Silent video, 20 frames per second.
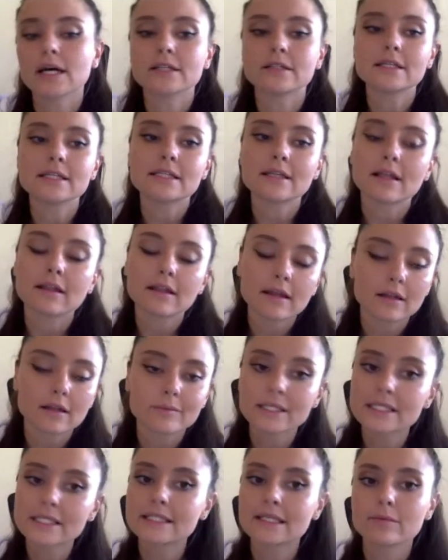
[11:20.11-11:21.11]
at least a little
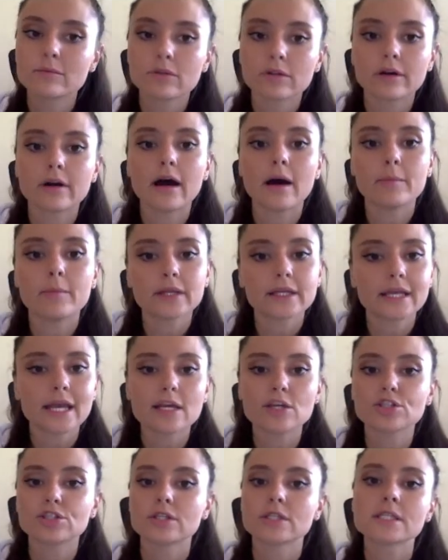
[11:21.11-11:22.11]
bit similar
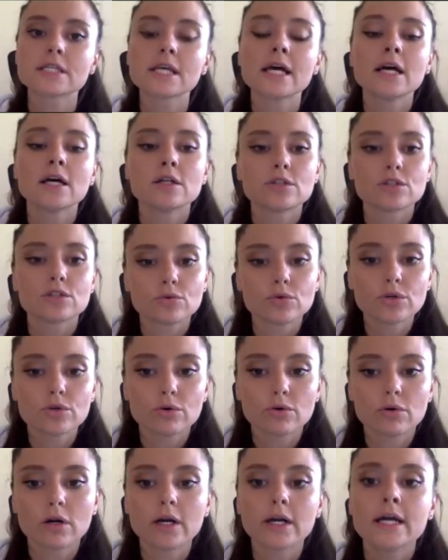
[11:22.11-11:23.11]
applications to
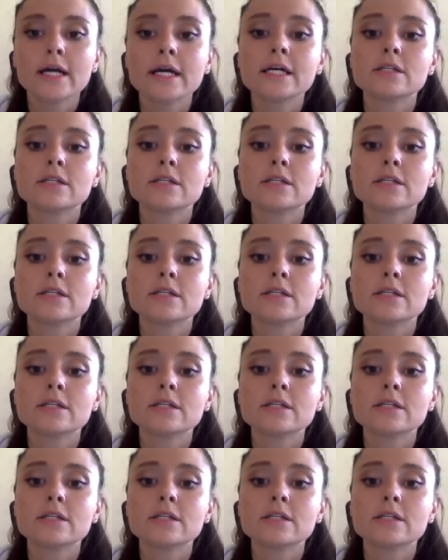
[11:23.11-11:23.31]
yours,